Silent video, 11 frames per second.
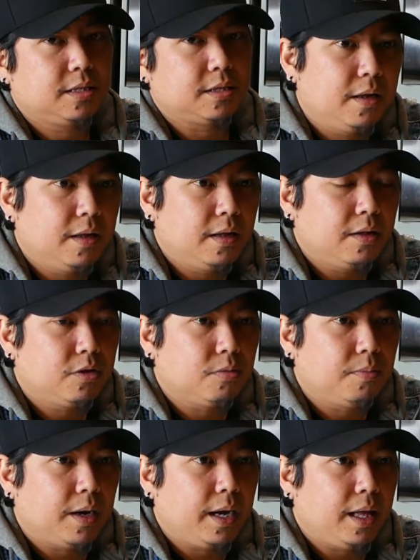So to
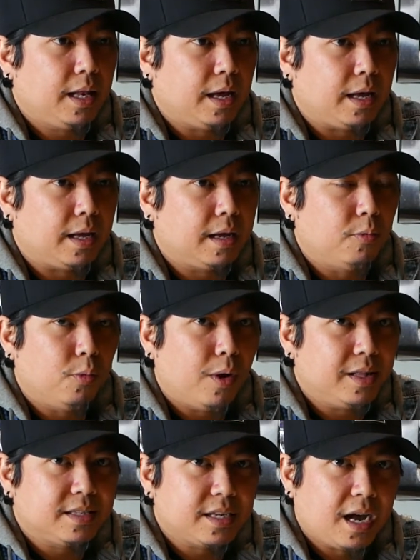buy like
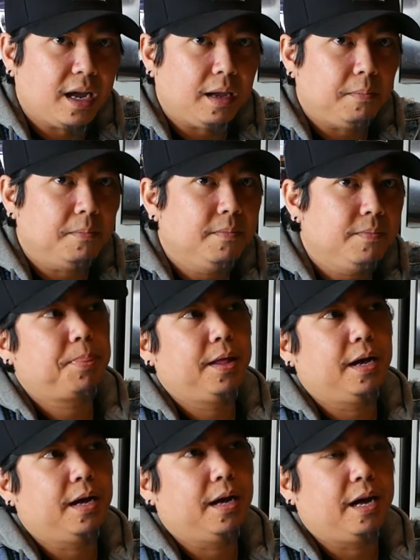one time
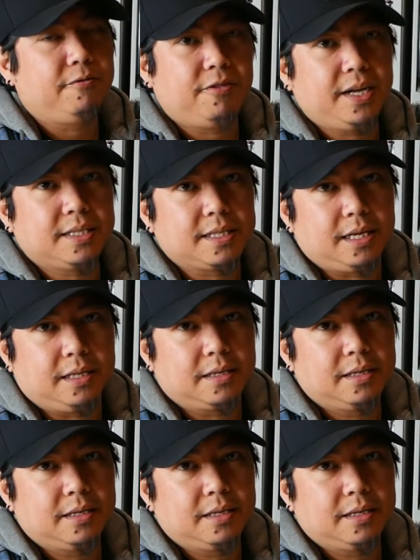the advanced kit,